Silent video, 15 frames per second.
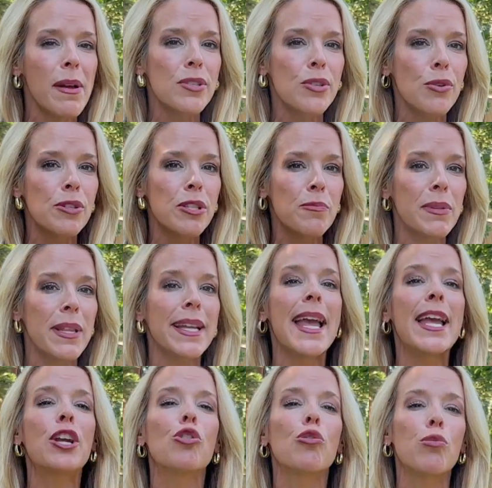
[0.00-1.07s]
muscles play
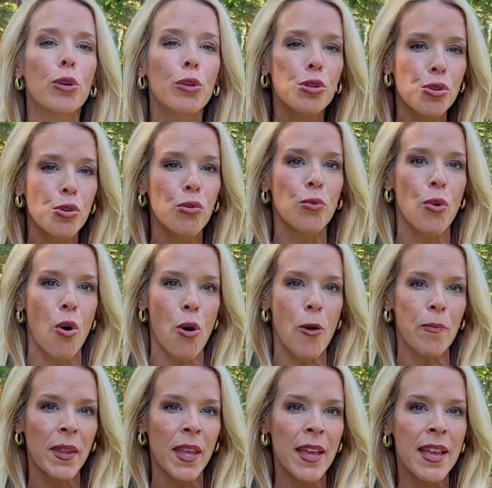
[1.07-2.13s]
a crucial role.
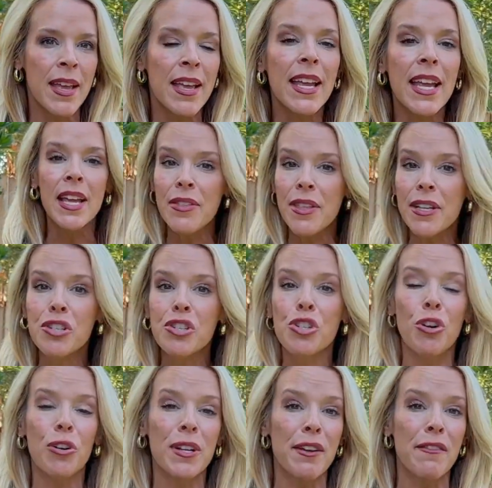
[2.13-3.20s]
In this
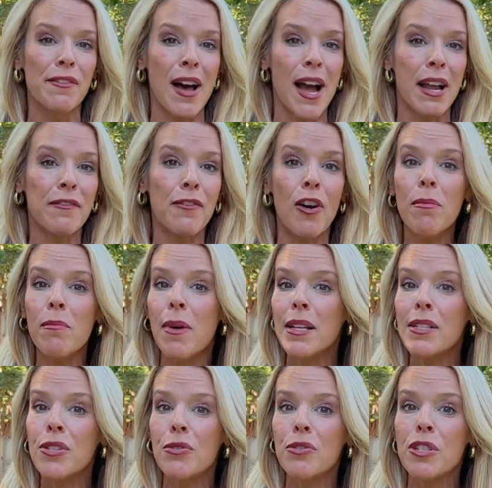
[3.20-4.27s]
journey of life, our
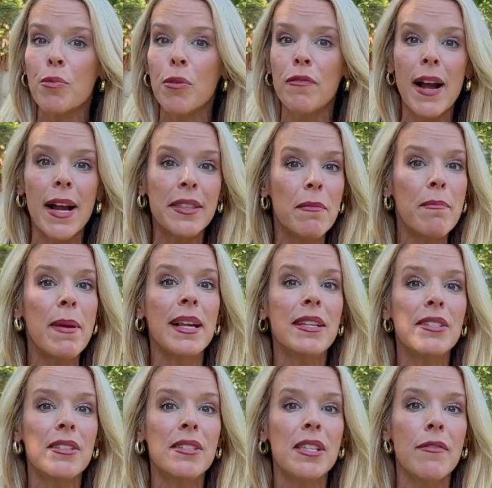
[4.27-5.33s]
muscles provide the
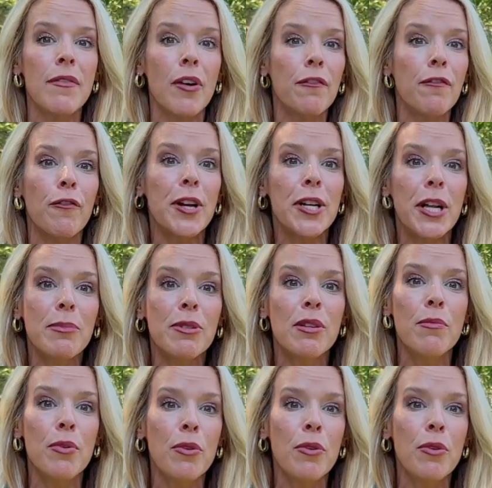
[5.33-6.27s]
basis of our freedom to